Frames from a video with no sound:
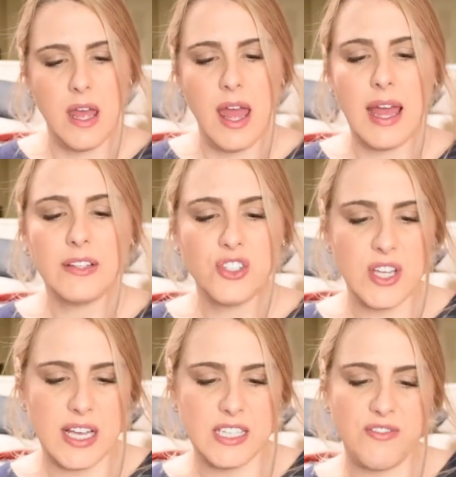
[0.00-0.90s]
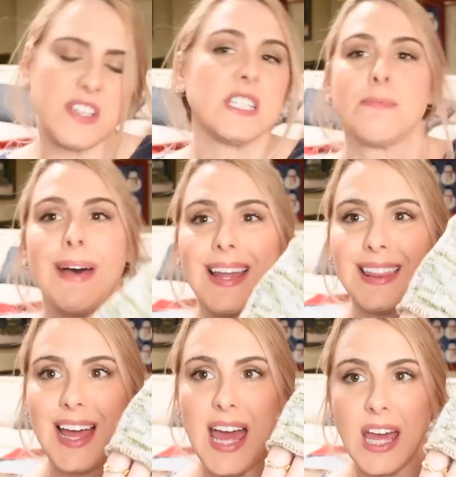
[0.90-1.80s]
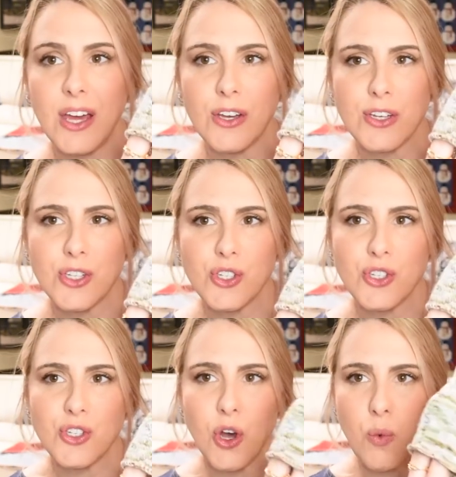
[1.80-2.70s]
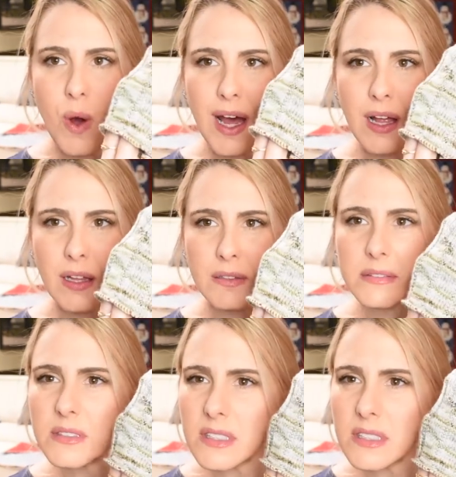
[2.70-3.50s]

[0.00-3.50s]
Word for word: it just fits my leg so well.